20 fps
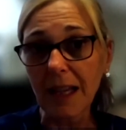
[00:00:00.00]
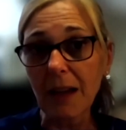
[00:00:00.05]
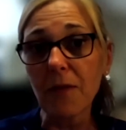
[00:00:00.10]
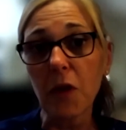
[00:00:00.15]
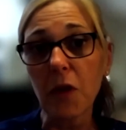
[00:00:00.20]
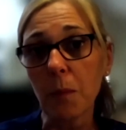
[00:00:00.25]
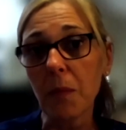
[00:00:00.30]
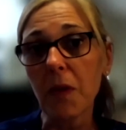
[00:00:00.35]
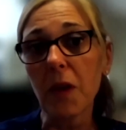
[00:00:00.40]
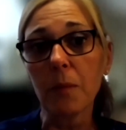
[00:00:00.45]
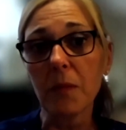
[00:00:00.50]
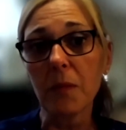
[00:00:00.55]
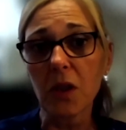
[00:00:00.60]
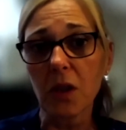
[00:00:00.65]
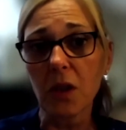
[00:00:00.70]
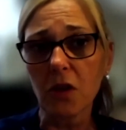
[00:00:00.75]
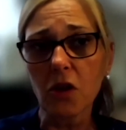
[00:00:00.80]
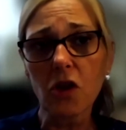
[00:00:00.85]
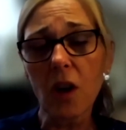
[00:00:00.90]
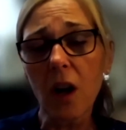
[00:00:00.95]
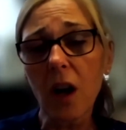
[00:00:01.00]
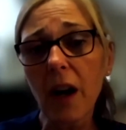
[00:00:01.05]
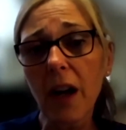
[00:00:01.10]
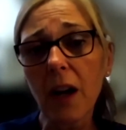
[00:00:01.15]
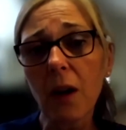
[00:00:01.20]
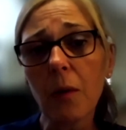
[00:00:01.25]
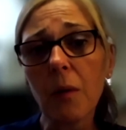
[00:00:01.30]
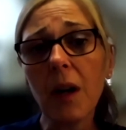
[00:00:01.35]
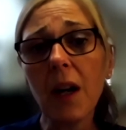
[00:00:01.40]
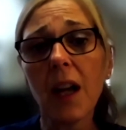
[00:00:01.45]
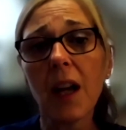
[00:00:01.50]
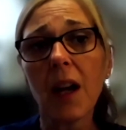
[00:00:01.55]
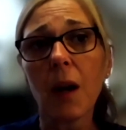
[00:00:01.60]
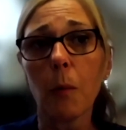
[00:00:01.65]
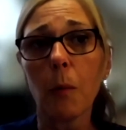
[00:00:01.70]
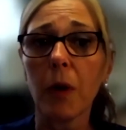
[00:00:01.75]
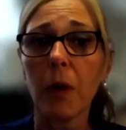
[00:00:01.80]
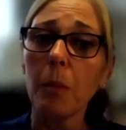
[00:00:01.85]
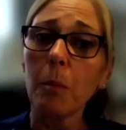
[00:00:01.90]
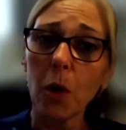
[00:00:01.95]
give them to trial,
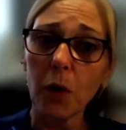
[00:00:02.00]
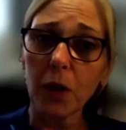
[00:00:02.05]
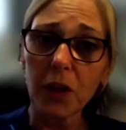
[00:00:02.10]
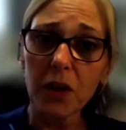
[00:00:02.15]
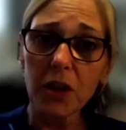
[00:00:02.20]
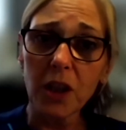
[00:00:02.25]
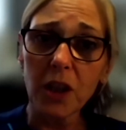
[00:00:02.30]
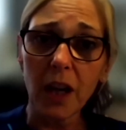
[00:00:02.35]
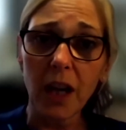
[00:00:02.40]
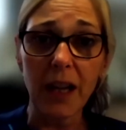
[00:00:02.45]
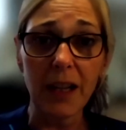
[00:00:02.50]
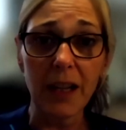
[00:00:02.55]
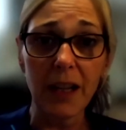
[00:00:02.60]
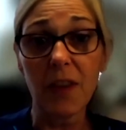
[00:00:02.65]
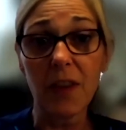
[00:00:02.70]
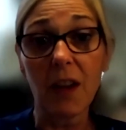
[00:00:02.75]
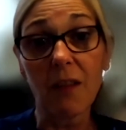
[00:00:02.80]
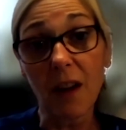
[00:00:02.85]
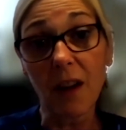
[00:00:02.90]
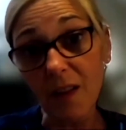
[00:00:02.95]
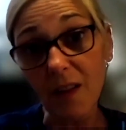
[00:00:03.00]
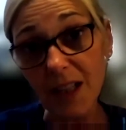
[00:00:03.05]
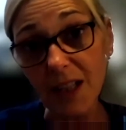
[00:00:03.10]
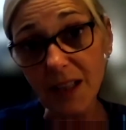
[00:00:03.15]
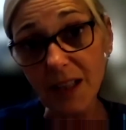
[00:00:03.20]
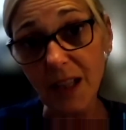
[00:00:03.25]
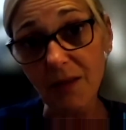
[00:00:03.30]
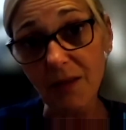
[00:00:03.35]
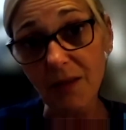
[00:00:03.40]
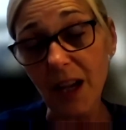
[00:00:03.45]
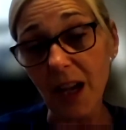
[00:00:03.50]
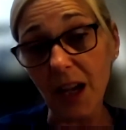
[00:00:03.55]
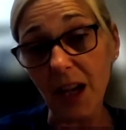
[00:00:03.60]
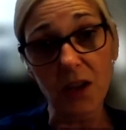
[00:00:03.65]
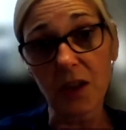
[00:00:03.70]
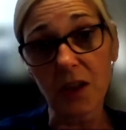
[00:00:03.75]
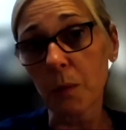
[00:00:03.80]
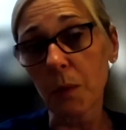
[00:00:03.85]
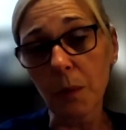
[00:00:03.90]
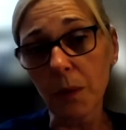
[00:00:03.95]
we'll monitor, and if there are any skin
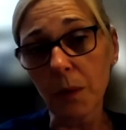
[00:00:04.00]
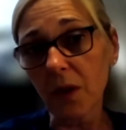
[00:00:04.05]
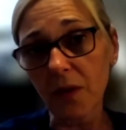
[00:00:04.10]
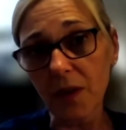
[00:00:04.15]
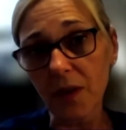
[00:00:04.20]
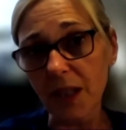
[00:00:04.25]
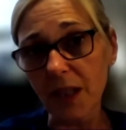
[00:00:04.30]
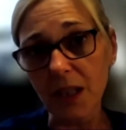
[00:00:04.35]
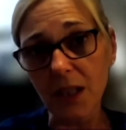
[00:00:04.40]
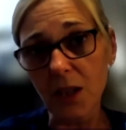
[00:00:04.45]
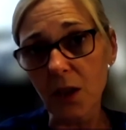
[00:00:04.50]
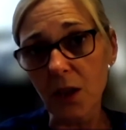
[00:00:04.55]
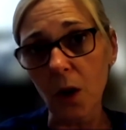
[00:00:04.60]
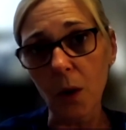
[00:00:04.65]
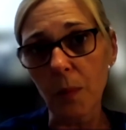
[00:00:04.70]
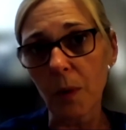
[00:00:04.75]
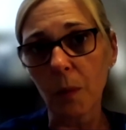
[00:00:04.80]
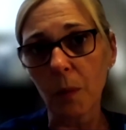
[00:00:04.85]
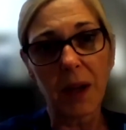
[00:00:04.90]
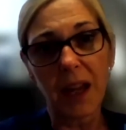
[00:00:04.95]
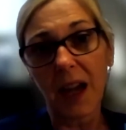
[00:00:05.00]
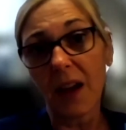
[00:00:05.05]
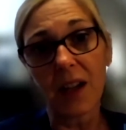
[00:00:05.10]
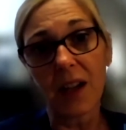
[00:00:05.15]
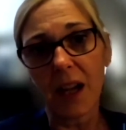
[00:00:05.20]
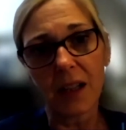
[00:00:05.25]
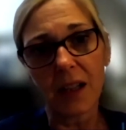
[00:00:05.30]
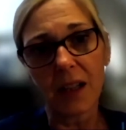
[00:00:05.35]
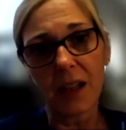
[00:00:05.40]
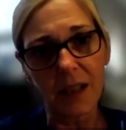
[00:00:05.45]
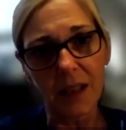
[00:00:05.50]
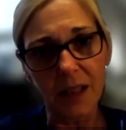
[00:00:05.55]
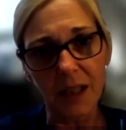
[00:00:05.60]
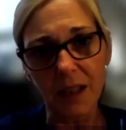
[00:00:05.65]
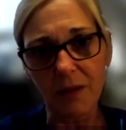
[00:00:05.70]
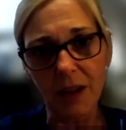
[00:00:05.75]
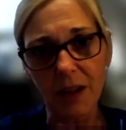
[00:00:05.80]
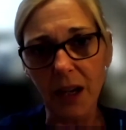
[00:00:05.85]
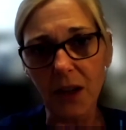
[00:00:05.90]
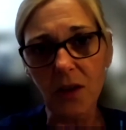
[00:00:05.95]
reactions, we would obviously stop, but we haven't had any
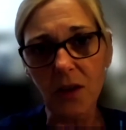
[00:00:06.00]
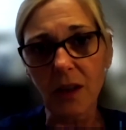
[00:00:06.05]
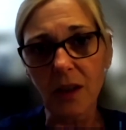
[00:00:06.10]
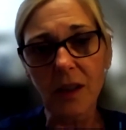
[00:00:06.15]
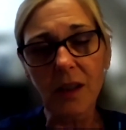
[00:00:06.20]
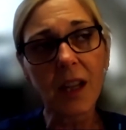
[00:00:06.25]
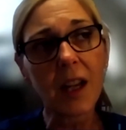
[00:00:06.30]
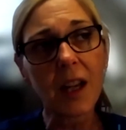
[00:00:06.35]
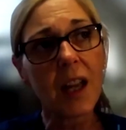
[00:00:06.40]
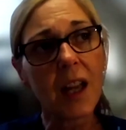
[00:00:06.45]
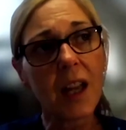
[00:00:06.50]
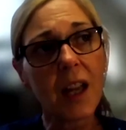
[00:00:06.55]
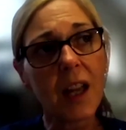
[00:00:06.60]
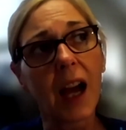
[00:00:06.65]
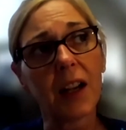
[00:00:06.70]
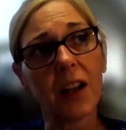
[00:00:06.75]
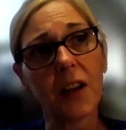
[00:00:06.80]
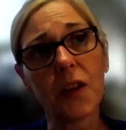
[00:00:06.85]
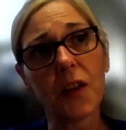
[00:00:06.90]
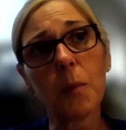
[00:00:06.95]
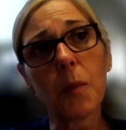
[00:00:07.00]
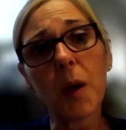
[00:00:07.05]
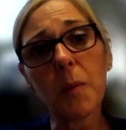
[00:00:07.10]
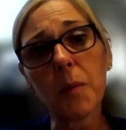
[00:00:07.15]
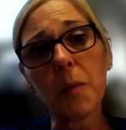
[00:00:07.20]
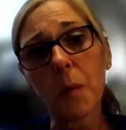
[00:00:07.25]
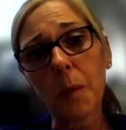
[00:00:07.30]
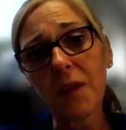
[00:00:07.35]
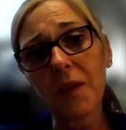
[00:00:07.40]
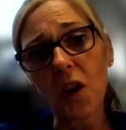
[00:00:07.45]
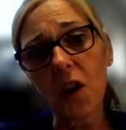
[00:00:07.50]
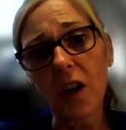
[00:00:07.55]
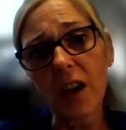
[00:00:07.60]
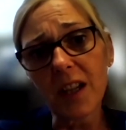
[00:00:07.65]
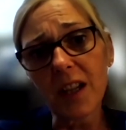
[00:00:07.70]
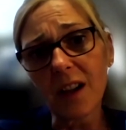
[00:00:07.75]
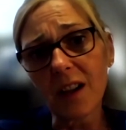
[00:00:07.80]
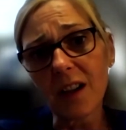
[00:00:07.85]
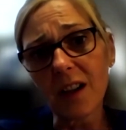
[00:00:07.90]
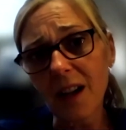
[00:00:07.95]
skin reactions. And at the moment, we've got
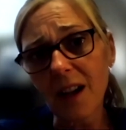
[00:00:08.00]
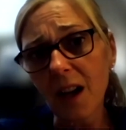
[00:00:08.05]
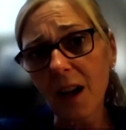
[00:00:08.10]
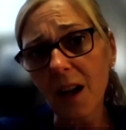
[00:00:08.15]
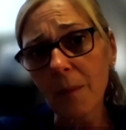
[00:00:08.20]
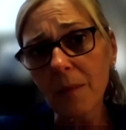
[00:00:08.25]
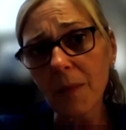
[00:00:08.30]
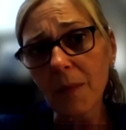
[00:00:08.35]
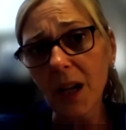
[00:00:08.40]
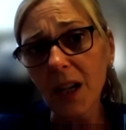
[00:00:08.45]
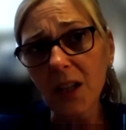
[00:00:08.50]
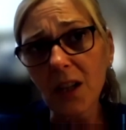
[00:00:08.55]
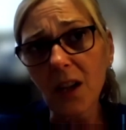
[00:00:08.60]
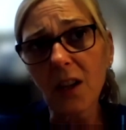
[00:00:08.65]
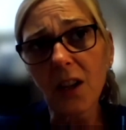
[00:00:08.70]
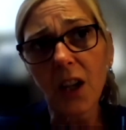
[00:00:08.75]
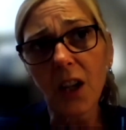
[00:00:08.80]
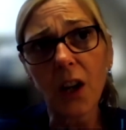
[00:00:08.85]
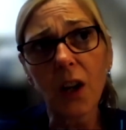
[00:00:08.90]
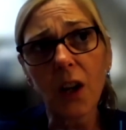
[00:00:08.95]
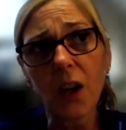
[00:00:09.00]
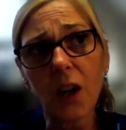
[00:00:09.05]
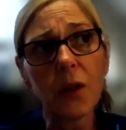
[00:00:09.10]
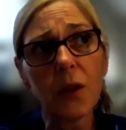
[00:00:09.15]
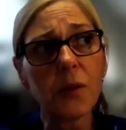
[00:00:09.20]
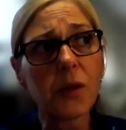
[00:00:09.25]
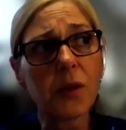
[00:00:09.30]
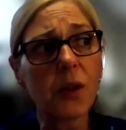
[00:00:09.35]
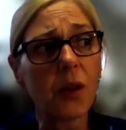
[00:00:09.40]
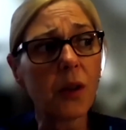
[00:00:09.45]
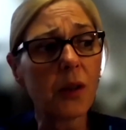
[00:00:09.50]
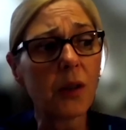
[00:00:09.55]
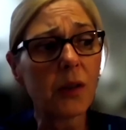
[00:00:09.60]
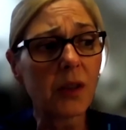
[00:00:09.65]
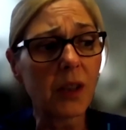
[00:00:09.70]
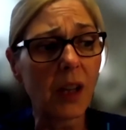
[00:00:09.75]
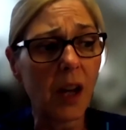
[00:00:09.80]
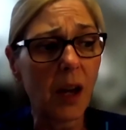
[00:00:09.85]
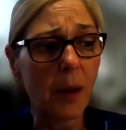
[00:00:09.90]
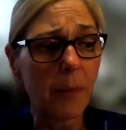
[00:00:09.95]
a young girl who's
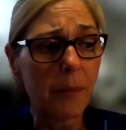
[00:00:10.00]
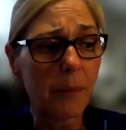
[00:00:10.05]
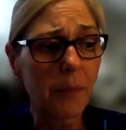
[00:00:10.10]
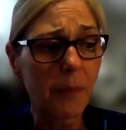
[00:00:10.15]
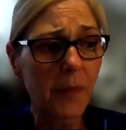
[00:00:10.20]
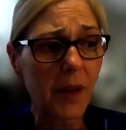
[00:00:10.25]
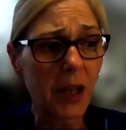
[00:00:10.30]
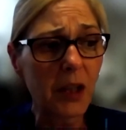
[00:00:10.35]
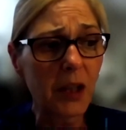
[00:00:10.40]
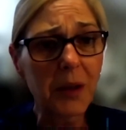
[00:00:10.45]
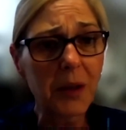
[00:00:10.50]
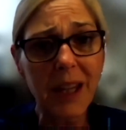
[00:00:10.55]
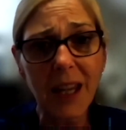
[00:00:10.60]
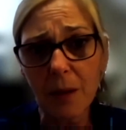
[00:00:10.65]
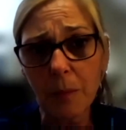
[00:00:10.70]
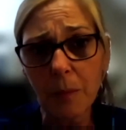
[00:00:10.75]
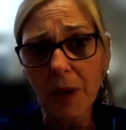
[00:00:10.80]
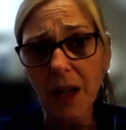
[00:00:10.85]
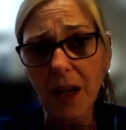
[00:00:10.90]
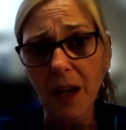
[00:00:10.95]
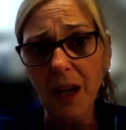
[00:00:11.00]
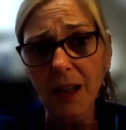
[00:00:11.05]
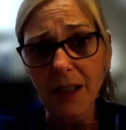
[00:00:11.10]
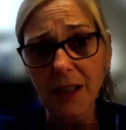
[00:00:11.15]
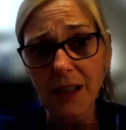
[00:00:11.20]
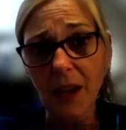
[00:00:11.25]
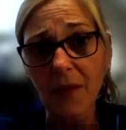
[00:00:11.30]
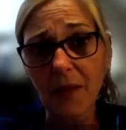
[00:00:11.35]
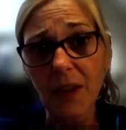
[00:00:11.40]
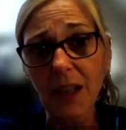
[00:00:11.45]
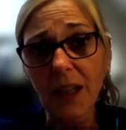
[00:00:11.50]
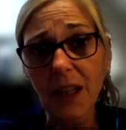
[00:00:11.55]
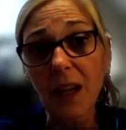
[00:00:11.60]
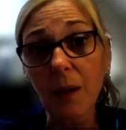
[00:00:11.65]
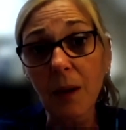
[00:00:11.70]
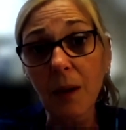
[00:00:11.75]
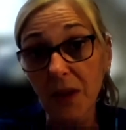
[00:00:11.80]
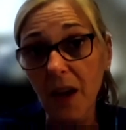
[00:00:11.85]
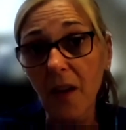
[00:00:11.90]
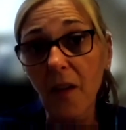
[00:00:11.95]
got leukemia and is having
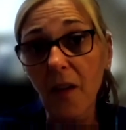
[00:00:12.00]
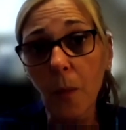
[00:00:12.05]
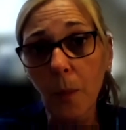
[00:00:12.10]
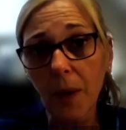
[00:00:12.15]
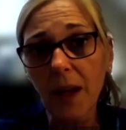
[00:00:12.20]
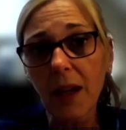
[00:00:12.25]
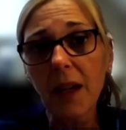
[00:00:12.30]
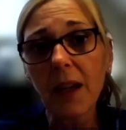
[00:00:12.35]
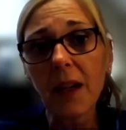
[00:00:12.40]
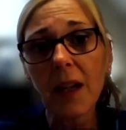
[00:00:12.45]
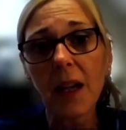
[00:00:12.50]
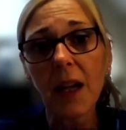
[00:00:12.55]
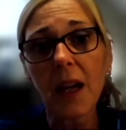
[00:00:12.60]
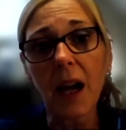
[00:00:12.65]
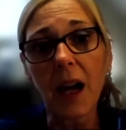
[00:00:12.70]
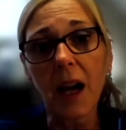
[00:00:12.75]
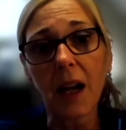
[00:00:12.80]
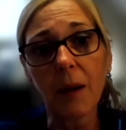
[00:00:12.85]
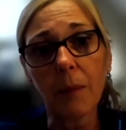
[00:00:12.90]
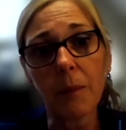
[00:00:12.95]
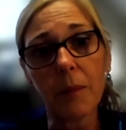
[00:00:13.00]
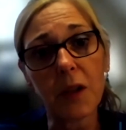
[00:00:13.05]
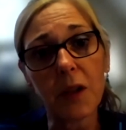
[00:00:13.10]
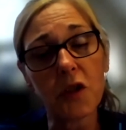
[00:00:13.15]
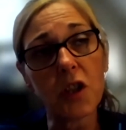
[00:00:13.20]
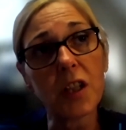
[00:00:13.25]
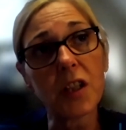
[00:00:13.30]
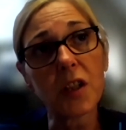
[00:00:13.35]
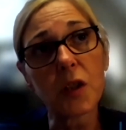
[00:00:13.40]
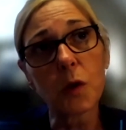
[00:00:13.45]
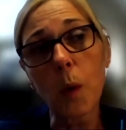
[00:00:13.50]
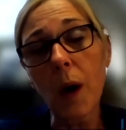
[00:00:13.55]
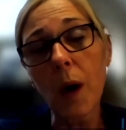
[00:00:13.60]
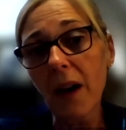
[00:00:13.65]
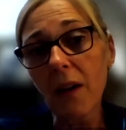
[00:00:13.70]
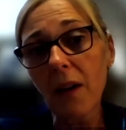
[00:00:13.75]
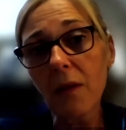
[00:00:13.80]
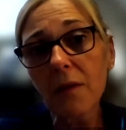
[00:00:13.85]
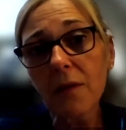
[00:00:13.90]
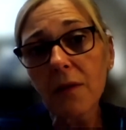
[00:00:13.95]
chemotherapy, and she's
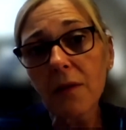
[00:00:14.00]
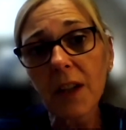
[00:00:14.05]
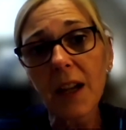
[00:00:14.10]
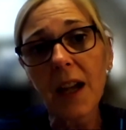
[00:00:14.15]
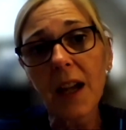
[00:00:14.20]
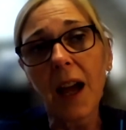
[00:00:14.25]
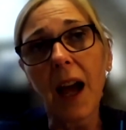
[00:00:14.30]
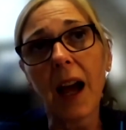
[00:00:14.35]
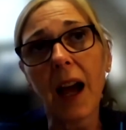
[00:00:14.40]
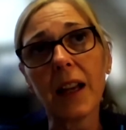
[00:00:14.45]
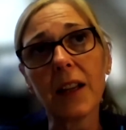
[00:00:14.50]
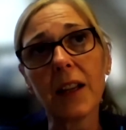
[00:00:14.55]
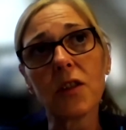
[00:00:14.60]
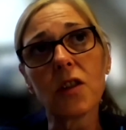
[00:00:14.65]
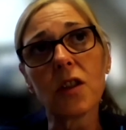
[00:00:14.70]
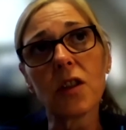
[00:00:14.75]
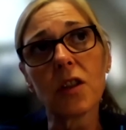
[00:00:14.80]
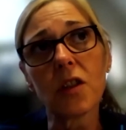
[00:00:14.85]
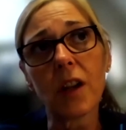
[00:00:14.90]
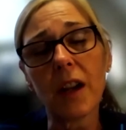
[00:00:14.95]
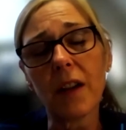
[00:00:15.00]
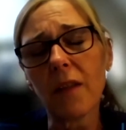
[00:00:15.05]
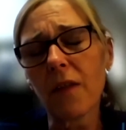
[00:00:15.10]
12, and